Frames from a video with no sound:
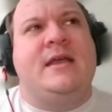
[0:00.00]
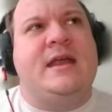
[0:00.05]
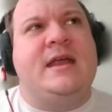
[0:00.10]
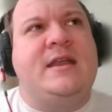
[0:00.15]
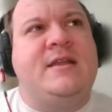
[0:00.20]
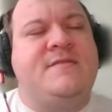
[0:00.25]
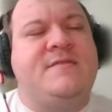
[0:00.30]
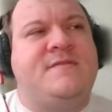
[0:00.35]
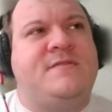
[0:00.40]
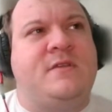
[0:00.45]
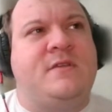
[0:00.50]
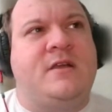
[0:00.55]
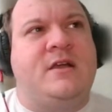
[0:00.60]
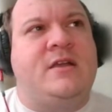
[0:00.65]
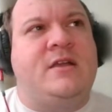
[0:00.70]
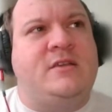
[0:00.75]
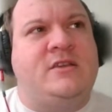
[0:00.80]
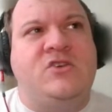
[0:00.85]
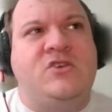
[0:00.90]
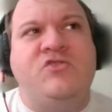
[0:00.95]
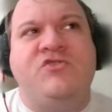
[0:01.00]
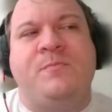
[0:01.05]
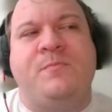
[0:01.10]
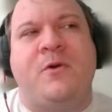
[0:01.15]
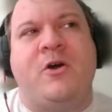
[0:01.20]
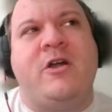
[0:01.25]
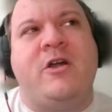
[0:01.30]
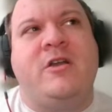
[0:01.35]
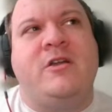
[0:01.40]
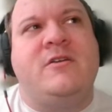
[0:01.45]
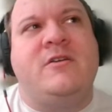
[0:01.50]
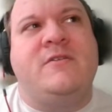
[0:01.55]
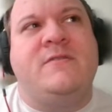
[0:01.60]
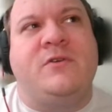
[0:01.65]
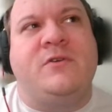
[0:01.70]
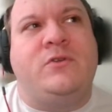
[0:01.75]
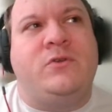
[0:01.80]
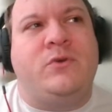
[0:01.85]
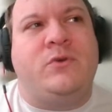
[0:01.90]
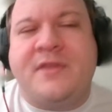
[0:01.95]
And it's a huge part
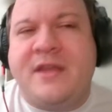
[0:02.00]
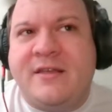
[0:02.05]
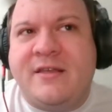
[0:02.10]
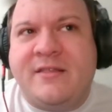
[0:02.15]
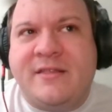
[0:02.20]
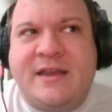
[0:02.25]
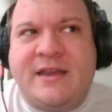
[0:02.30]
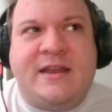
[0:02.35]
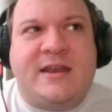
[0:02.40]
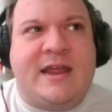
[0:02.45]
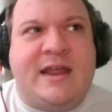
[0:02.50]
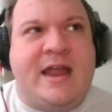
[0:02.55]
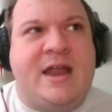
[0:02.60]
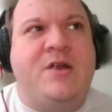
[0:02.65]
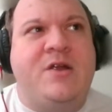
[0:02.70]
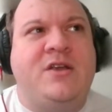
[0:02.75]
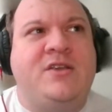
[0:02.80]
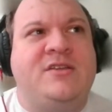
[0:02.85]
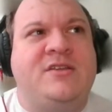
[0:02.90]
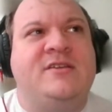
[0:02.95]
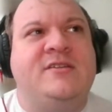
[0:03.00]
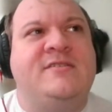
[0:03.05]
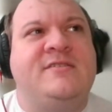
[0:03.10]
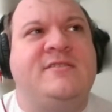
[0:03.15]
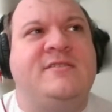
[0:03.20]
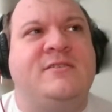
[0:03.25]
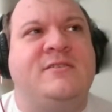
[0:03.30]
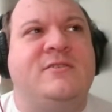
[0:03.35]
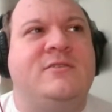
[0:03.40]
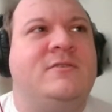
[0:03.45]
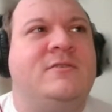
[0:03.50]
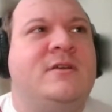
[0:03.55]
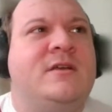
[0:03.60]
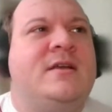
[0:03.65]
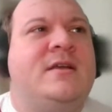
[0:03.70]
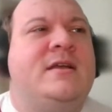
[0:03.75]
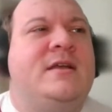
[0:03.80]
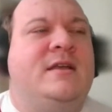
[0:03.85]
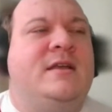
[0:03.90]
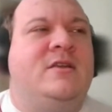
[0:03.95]
of a North Carolinian heritage to,
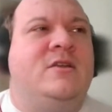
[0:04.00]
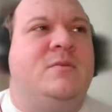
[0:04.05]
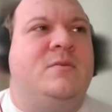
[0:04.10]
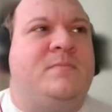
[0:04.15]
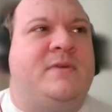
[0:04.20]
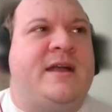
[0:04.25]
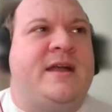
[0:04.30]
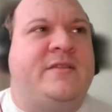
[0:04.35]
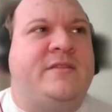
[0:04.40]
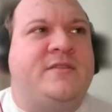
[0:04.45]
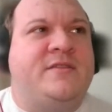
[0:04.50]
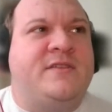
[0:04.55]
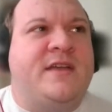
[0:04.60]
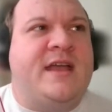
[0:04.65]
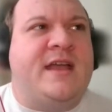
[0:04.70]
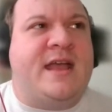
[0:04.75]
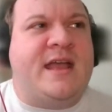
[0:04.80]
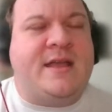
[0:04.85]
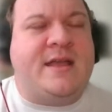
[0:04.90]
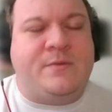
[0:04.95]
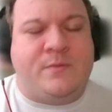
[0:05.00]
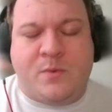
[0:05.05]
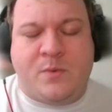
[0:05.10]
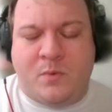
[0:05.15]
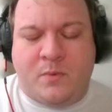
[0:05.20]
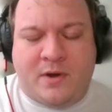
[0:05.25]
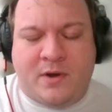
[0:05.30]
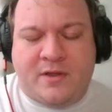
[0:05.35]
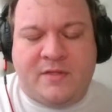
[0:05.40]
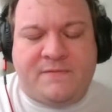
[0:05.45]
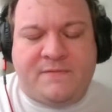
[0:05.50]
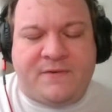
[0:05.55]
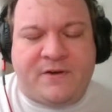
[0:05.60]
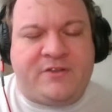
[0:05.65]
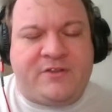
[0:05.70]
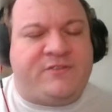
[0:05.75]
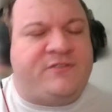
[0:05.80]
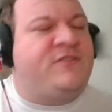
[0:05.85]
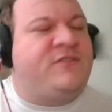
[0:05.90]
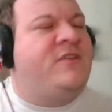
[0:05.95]
proudly say, hey, we were one of the
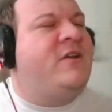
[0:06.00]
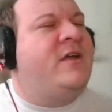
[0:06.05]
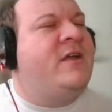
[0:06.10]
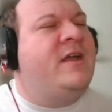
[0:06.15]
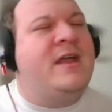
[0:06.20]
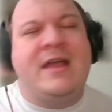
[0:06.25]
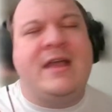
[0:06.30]
first.